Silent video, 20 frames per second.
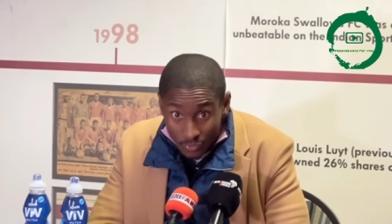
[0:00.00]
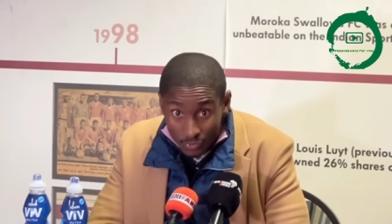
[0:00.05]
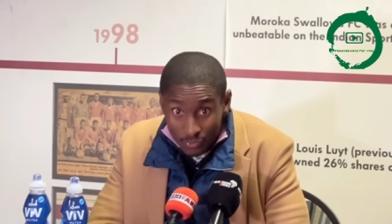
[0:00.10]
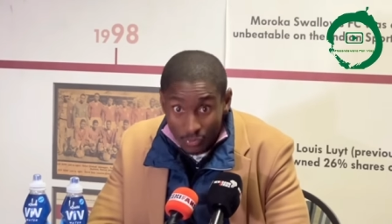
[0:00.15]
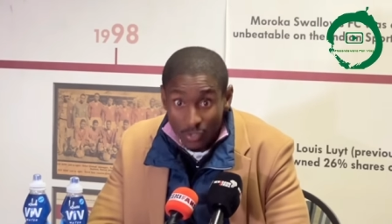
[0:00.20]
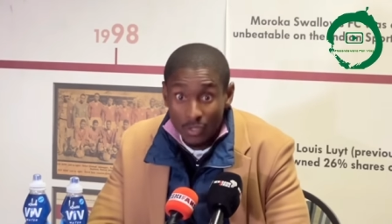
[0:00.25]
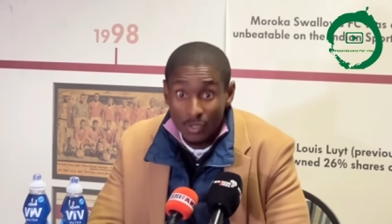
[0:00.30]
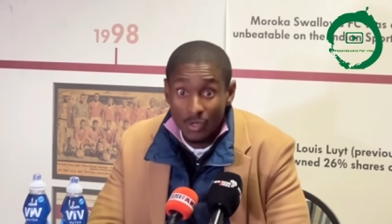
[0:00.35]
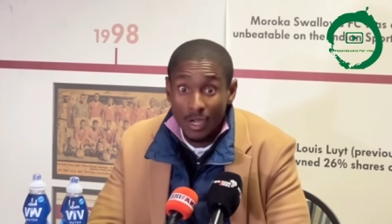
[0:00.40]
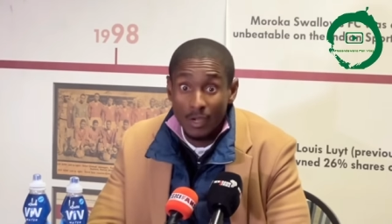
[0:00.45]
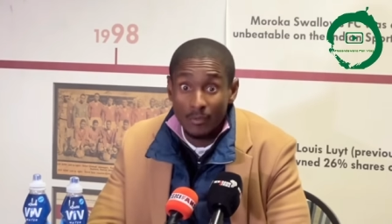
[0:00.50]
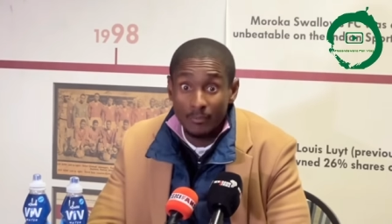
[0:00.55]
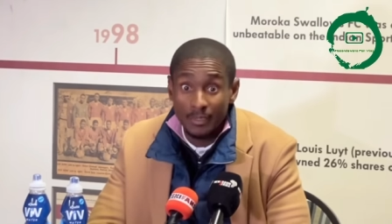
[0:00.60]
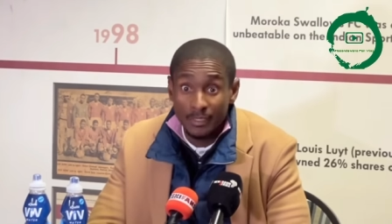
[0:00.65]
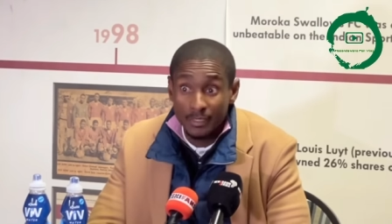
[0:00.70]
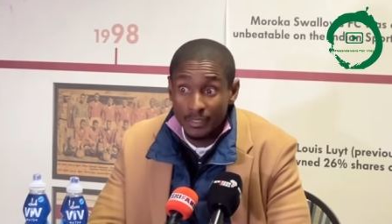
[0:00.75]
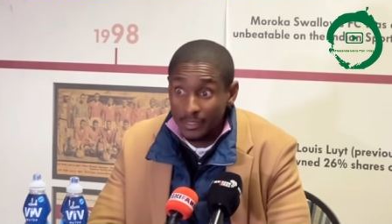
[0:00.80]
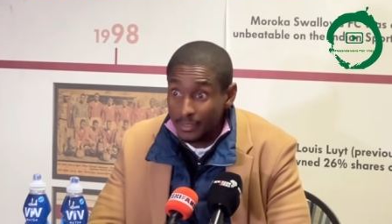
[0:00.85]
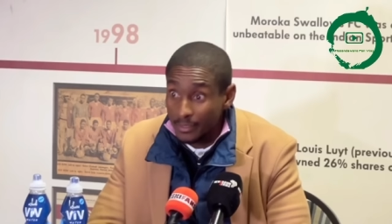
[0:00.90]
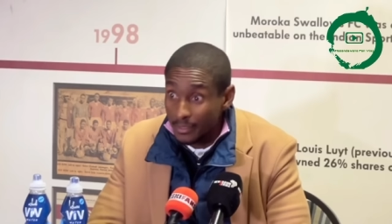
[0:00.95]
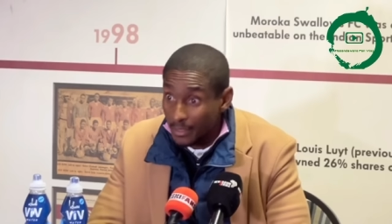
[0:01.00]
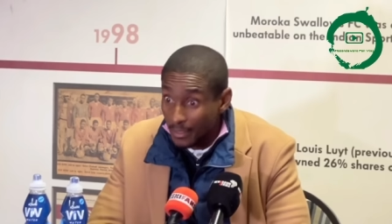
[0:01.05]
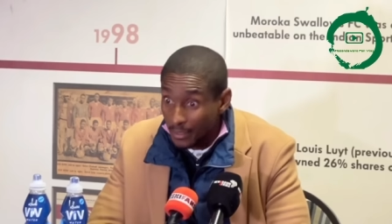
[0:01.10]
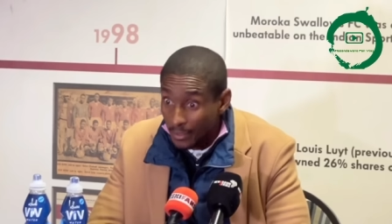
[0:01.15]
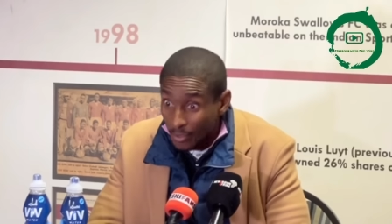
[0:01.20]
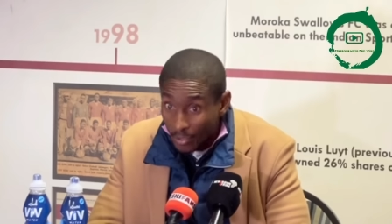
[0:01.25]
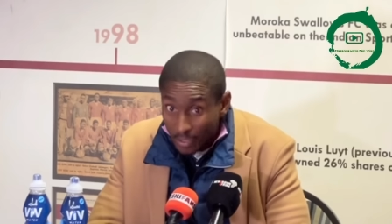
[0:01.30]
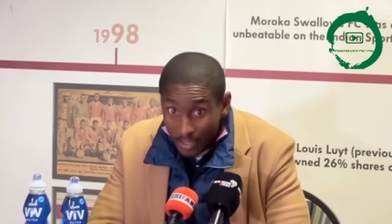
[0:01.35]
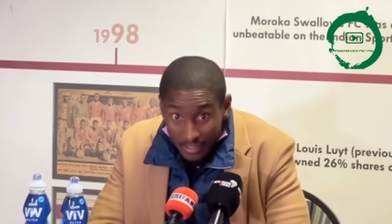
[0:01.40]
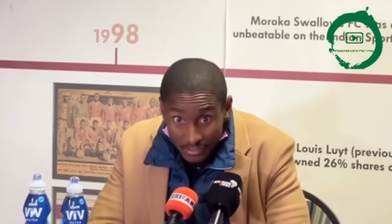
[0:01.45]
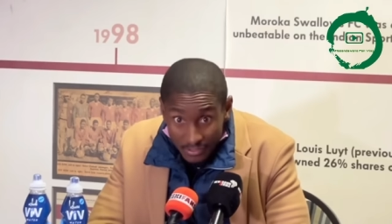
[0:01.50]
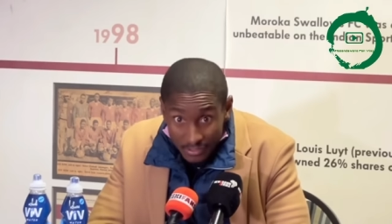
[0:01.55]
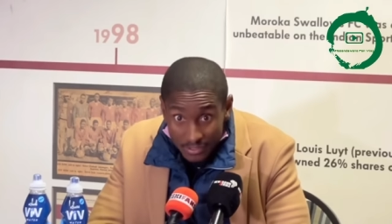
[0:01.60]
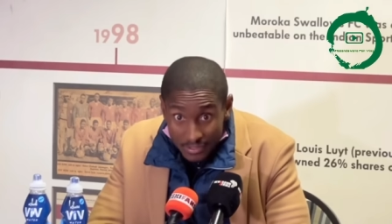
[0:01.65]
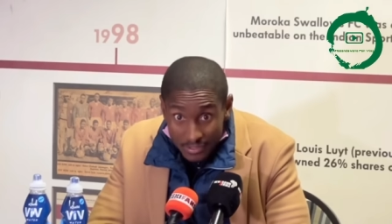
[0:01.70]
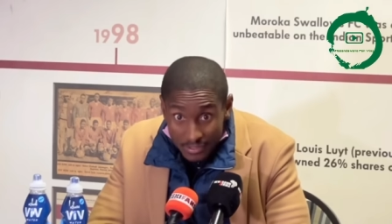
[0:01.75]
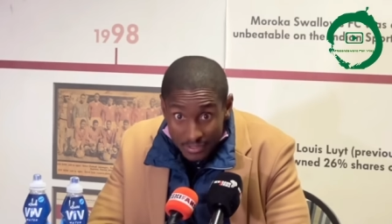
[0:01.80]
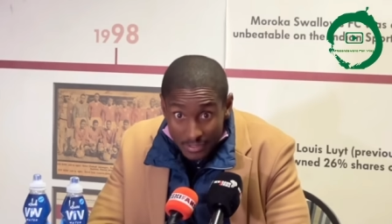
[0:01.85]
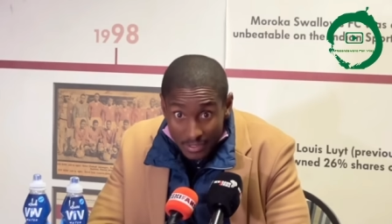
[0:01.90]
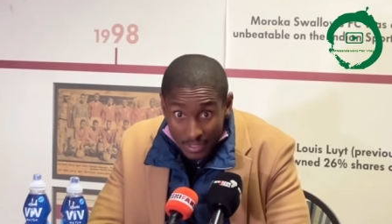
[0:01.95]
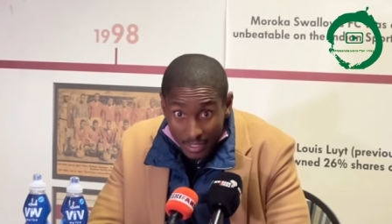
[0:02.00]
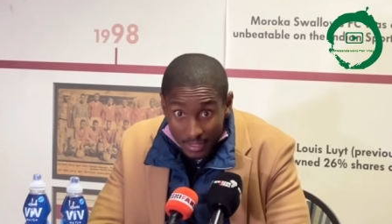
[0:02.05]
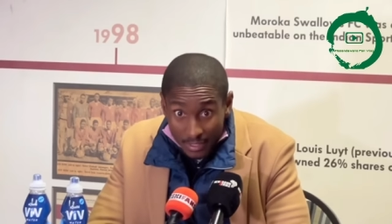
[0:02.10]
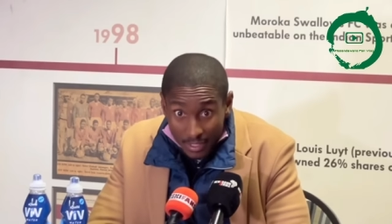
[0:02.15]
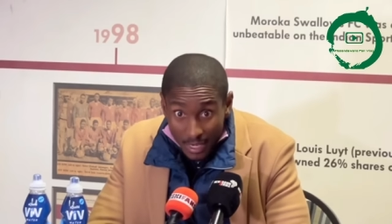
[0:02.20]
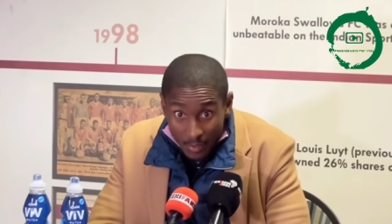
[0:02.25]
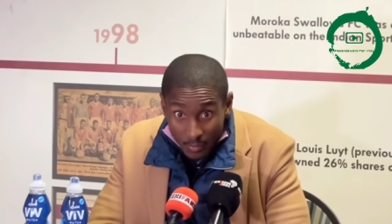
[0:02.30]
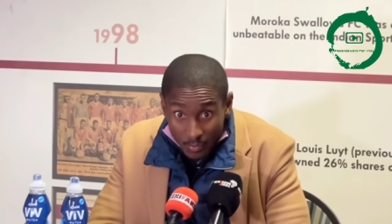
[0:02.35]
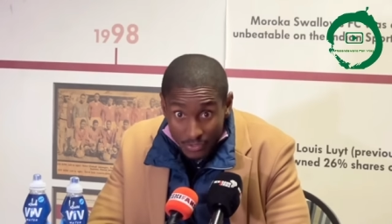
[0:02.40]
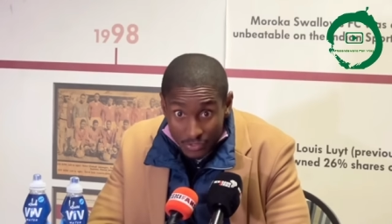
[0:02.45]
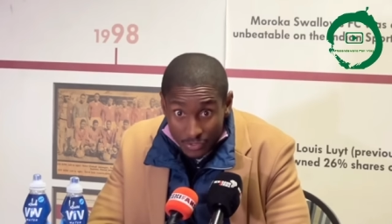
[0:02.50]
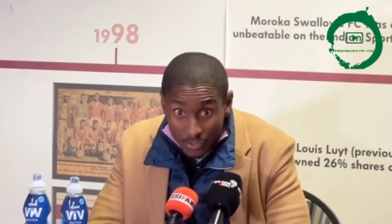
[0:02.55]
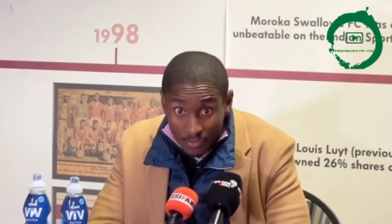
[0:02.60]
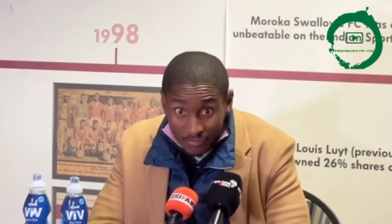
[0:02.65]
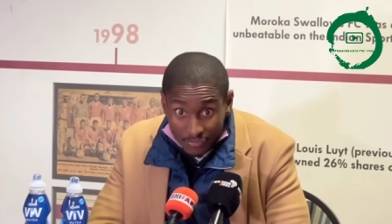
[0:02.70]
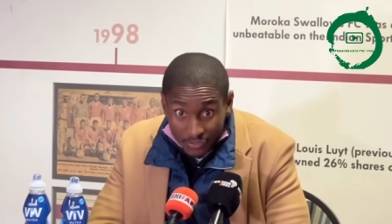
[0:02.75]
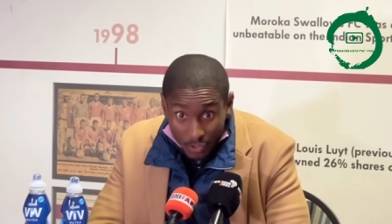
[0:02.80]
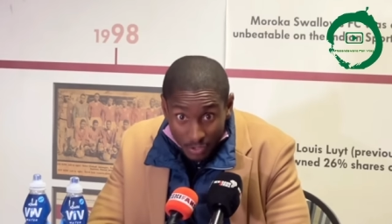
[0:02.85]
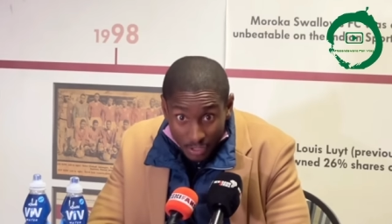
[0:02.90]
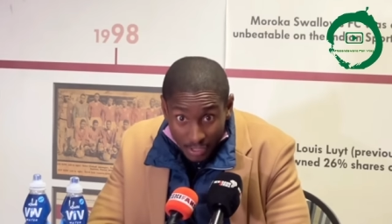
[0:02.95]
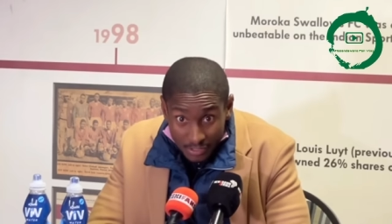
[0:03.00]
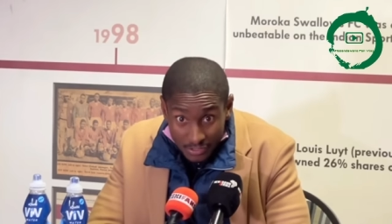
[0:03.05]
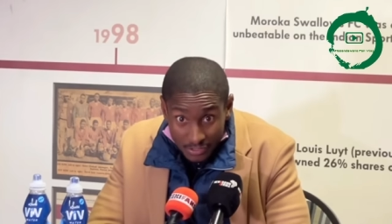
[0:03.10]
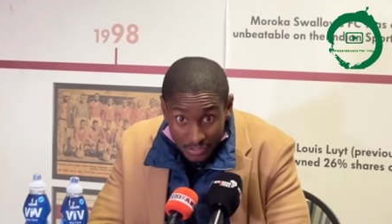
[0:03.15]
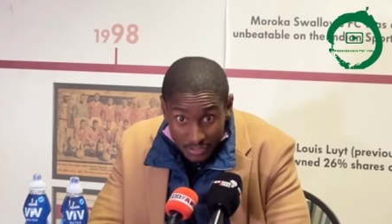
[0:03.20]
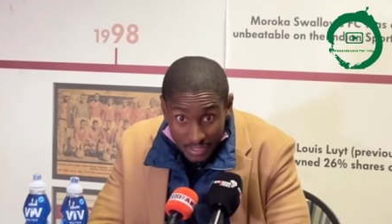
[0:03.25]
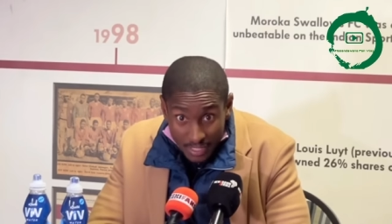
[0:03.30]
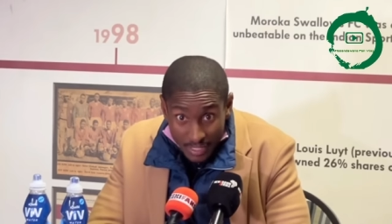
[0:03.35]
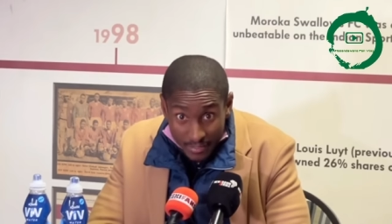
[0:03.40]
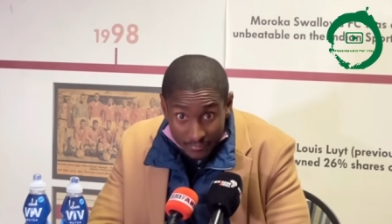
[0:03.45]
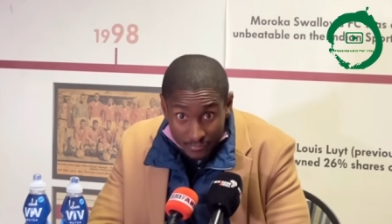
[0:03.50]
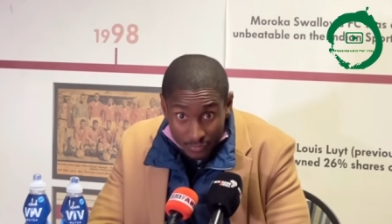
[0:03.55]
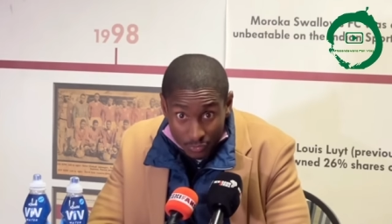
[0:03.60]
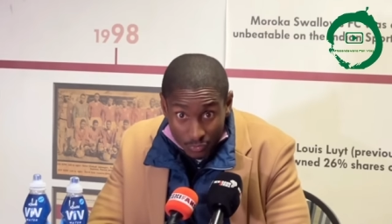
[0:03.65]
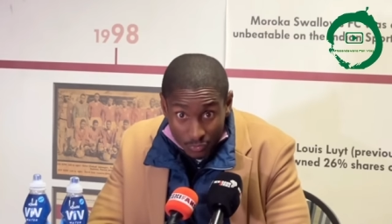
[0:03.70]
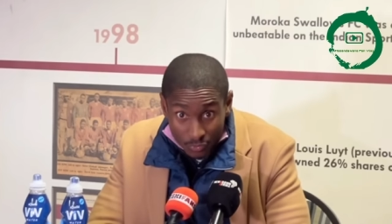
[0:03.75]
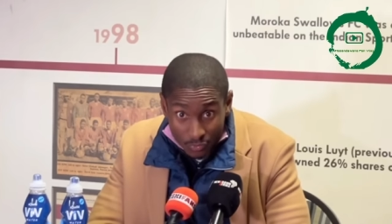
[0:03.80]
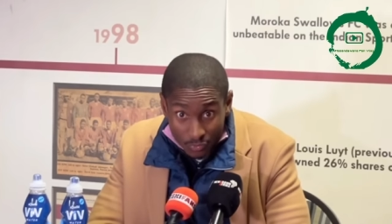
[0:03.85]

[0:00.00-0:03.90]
You know how many corrections, uh, hours of corrections I have to do?